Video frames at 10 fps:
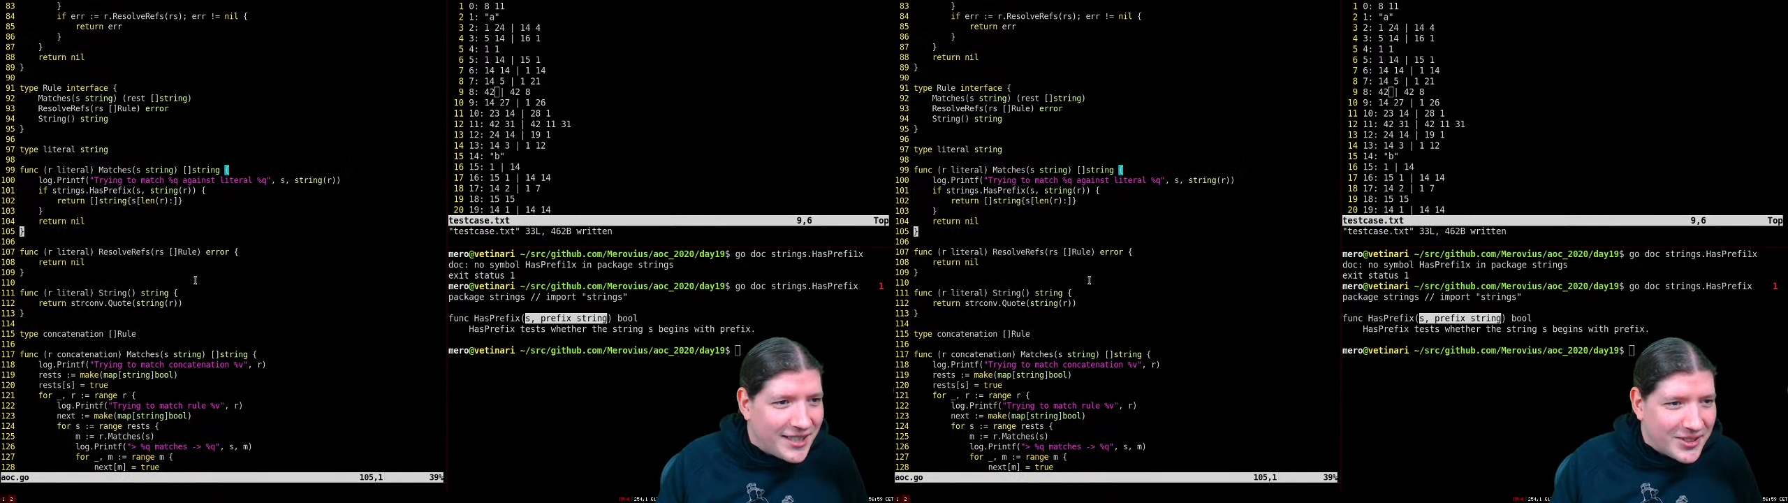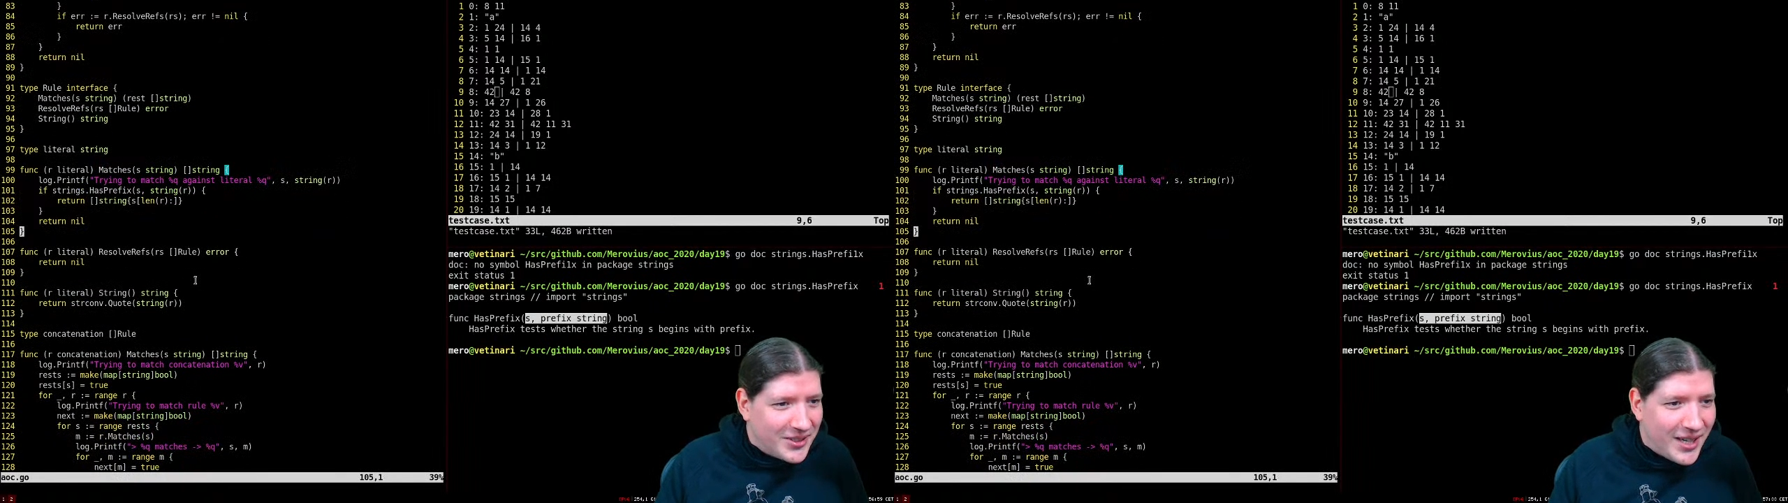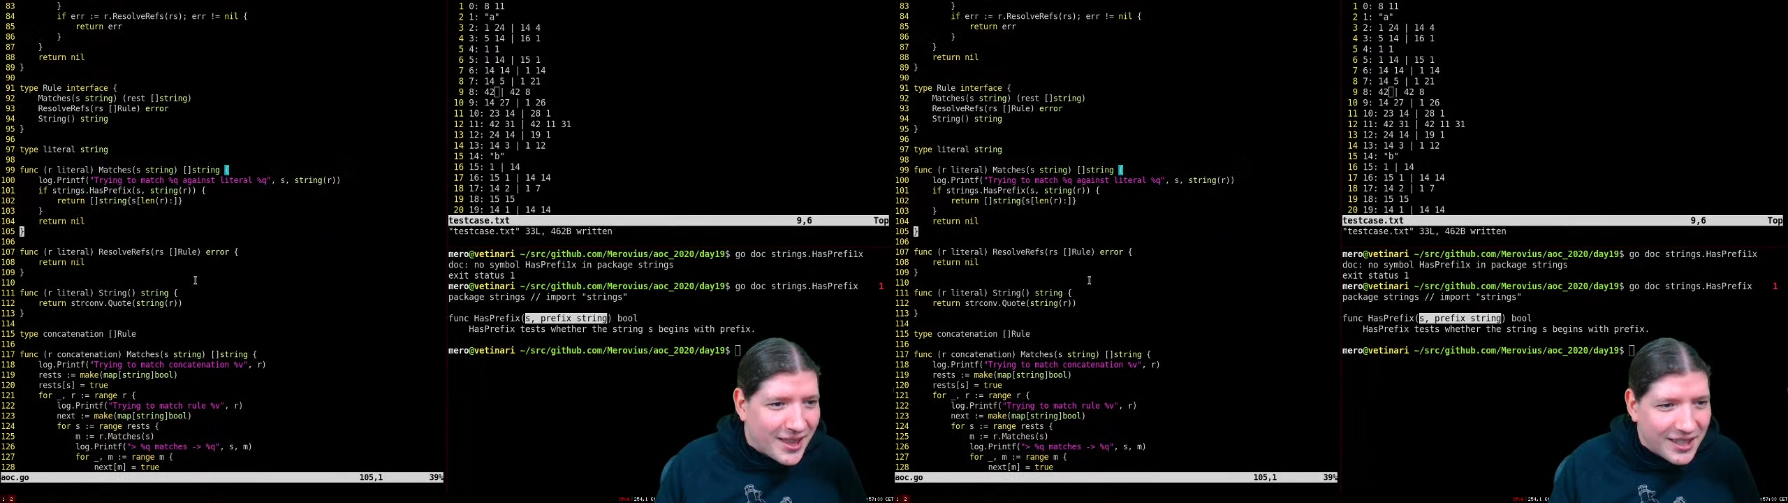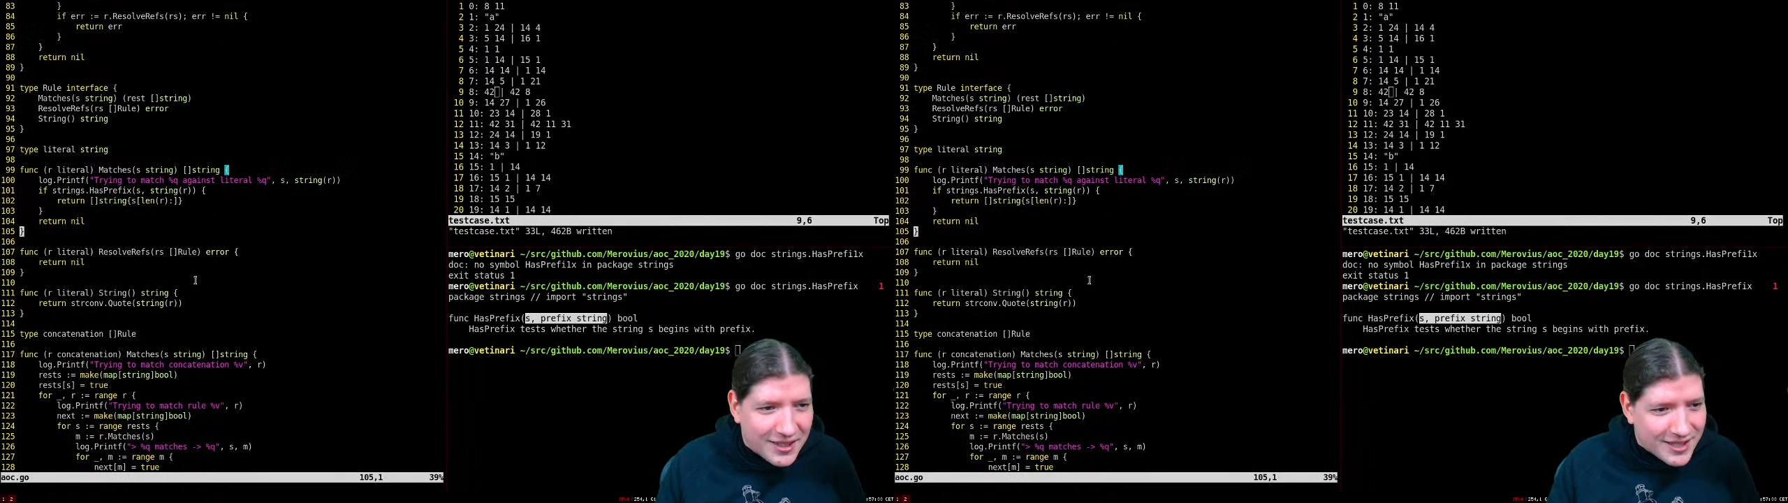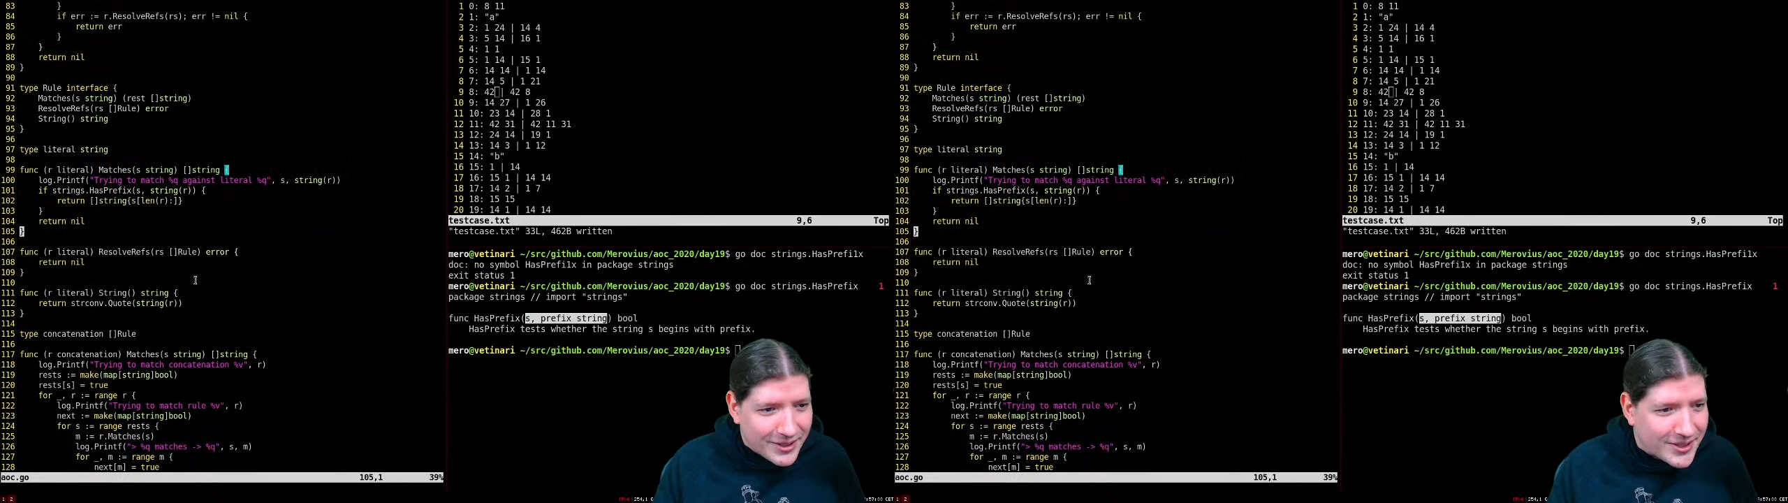know. I think this
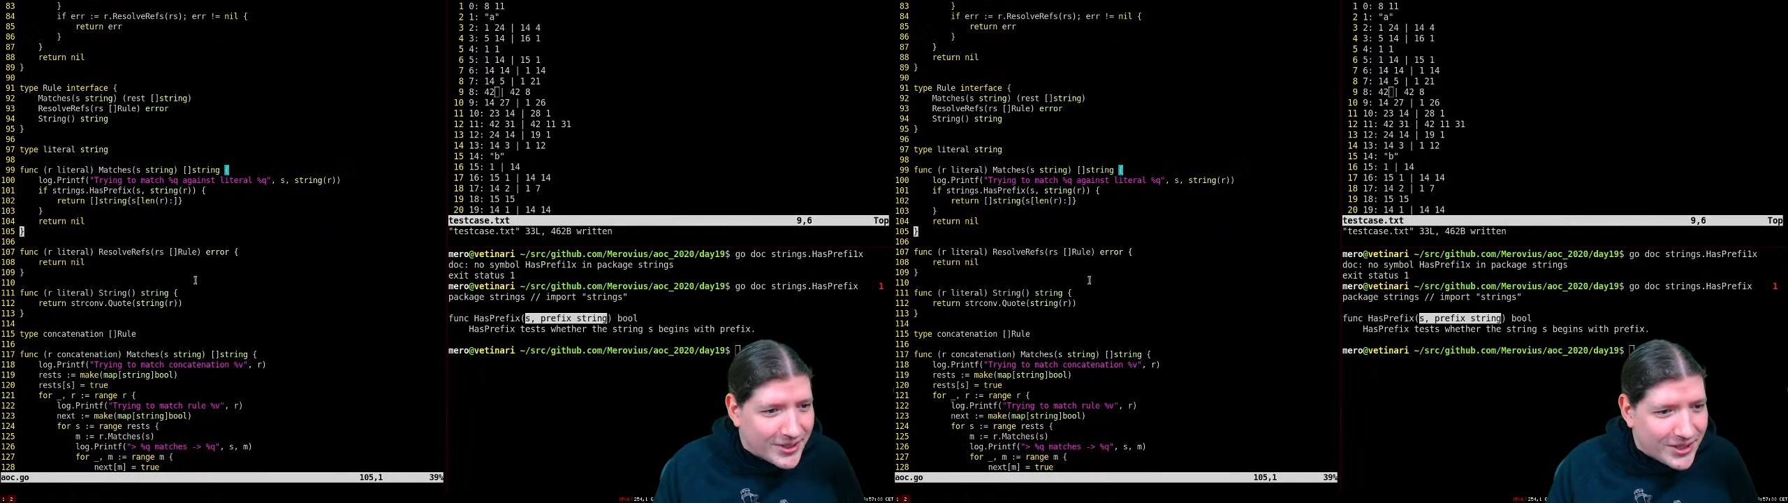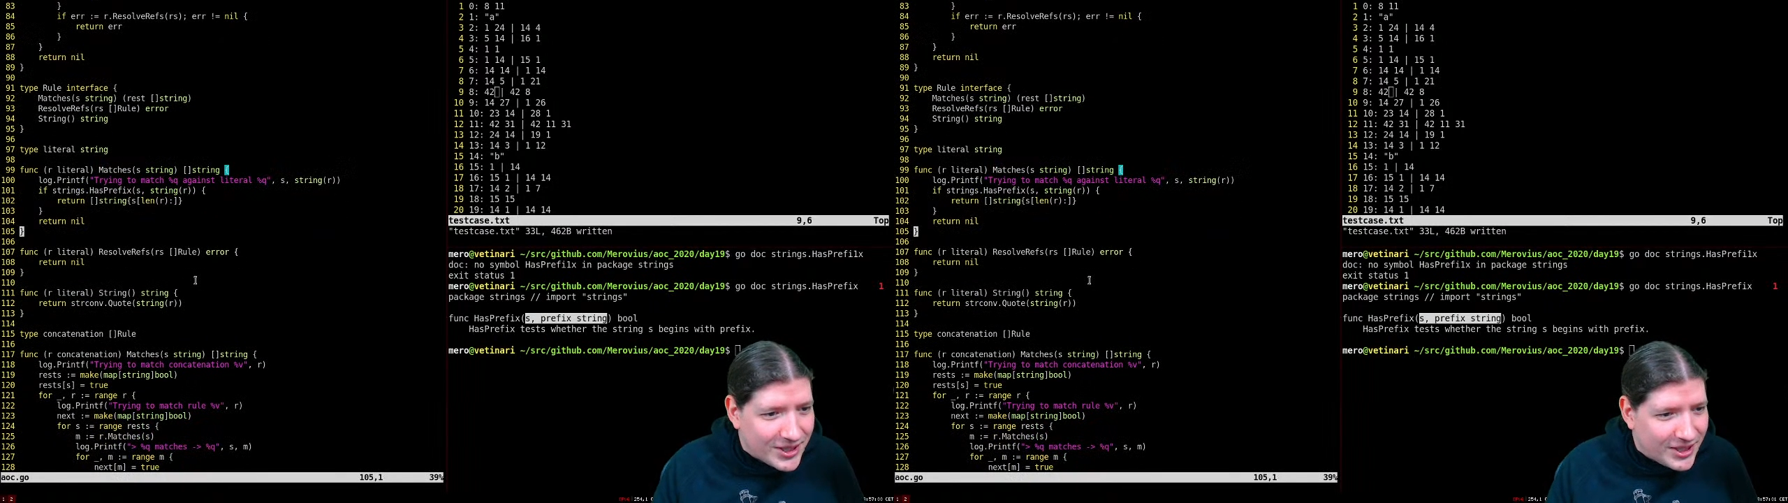looks good.